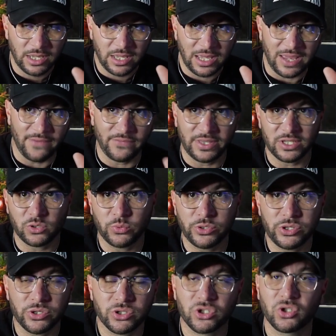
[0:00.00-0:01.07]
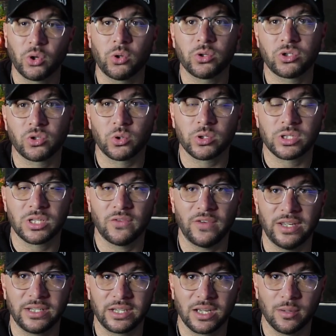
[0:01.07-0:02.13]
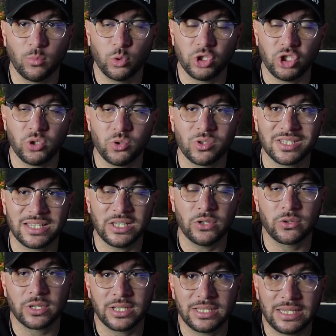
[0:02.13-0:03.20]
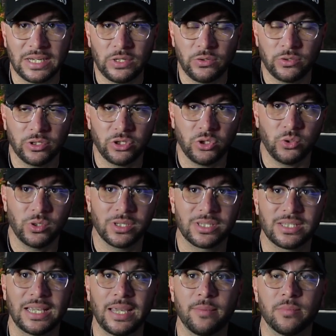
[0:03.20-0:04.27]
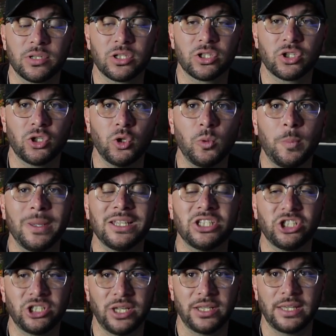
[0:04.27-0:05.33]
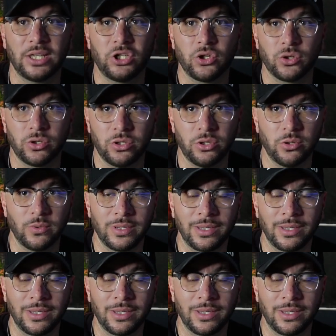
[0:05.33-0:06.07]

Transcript: If this was your sole source of income, would you still continue to do the same stupid shit that you're doing